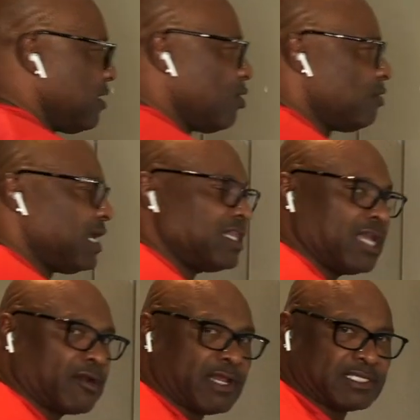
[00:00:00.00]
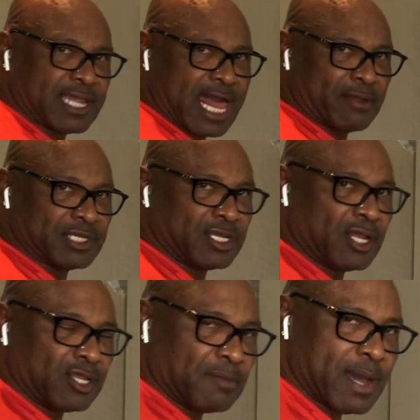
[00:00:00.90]
You don't need to increase calories.
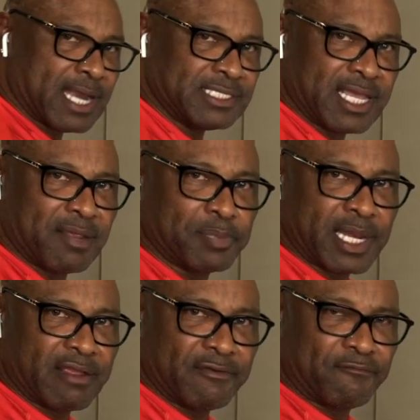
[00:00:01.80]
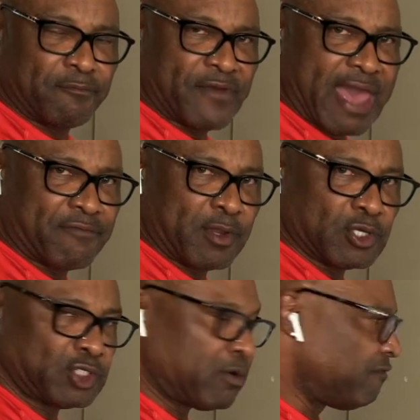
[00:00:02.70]
Your body's getting plenty of fat from
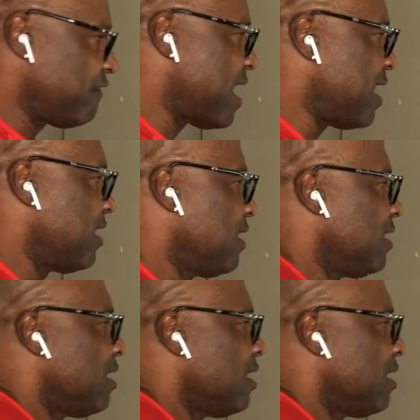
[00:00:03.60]
your stored fat.